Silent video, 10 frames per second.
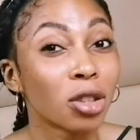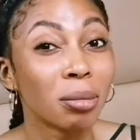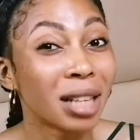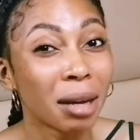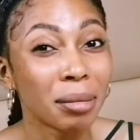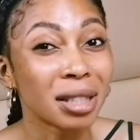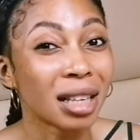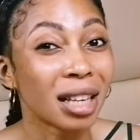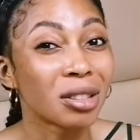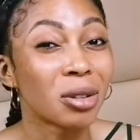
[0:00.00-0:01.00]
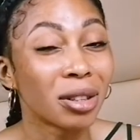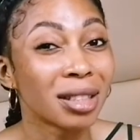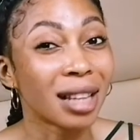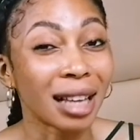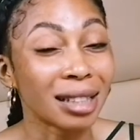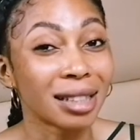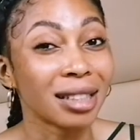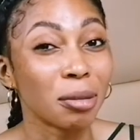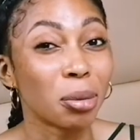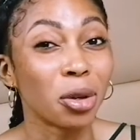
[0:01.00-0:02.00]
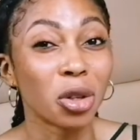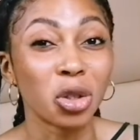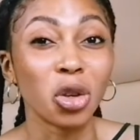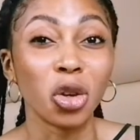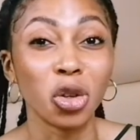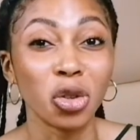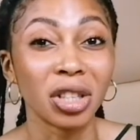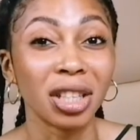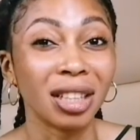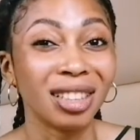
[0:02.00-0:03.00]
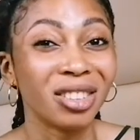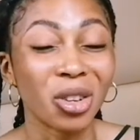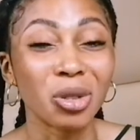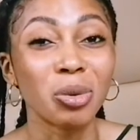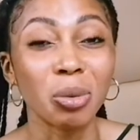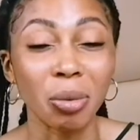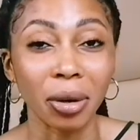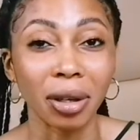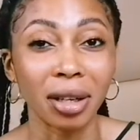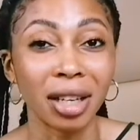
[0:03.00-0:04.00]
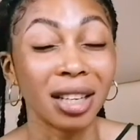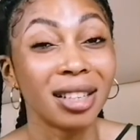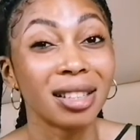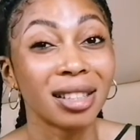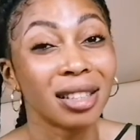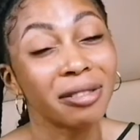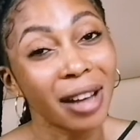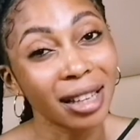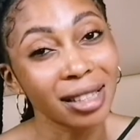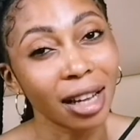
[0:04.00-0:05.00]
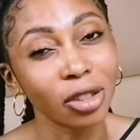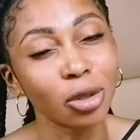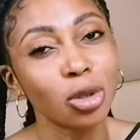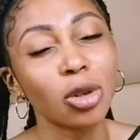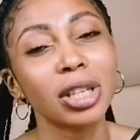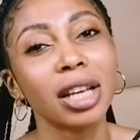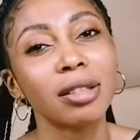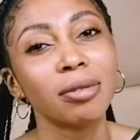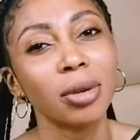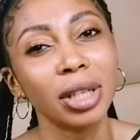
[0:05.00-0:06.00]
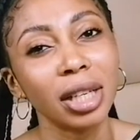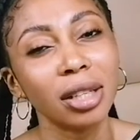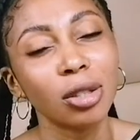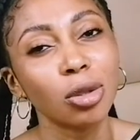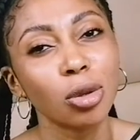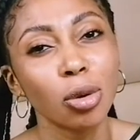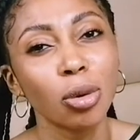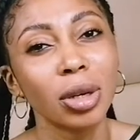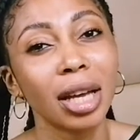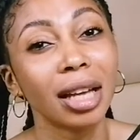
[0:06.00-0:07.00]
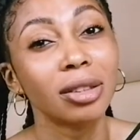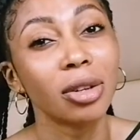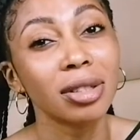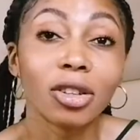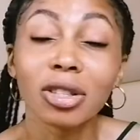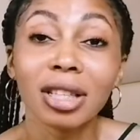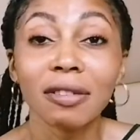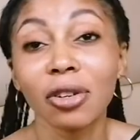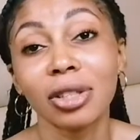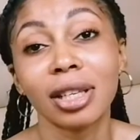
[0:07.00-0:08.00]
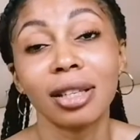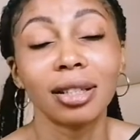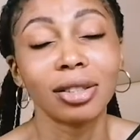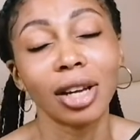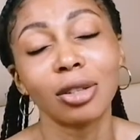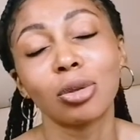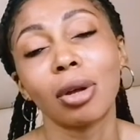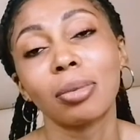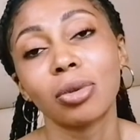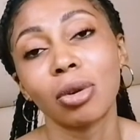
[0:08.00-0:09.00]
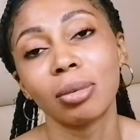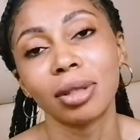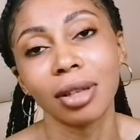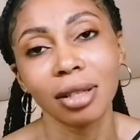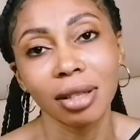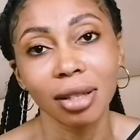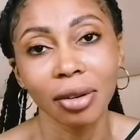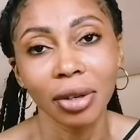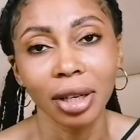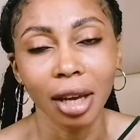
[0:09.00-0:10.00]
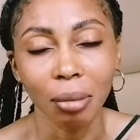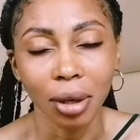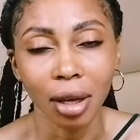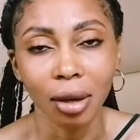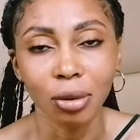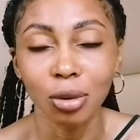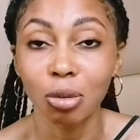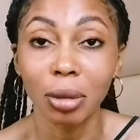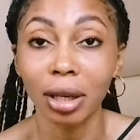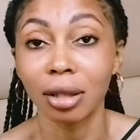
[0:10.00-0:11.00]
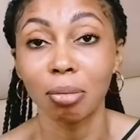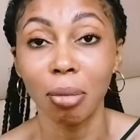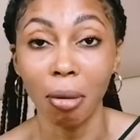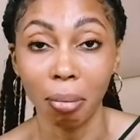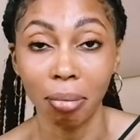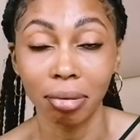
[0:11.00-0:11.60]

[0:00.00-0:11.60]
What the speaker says: Sometimes it's not that the products you are using doesn't work. It is the fact that it does not exfoliate, so it doesn't give your skin the chance to absorb the necessary chemicals to make it pop.